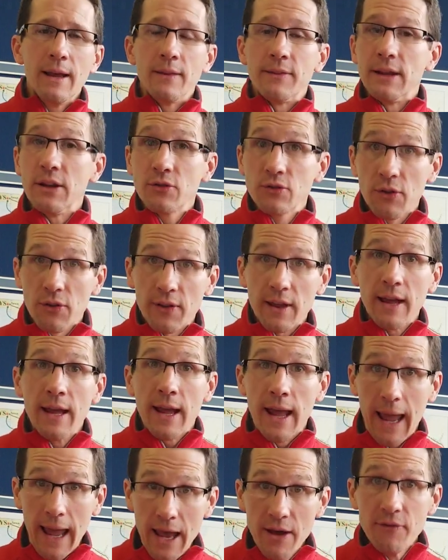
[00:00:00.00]
These are the
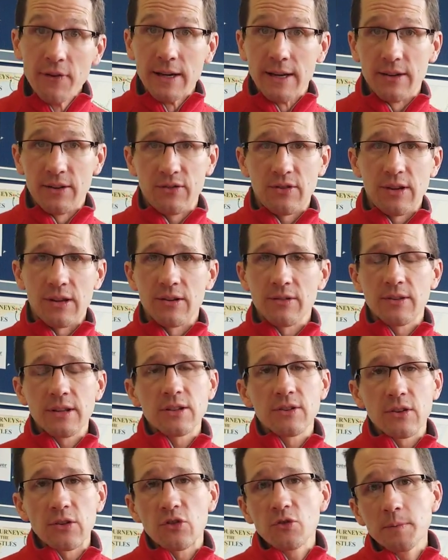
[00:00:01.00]
evidences that
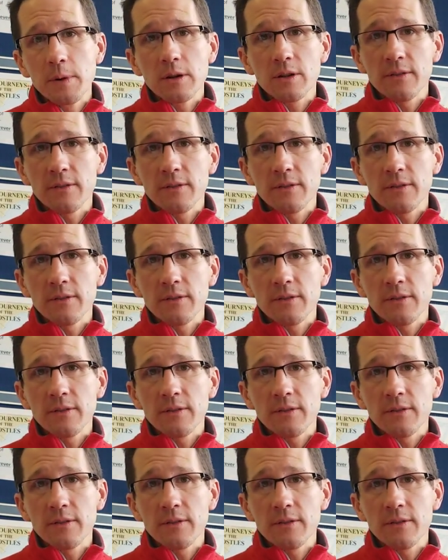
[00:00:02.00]
the Spirit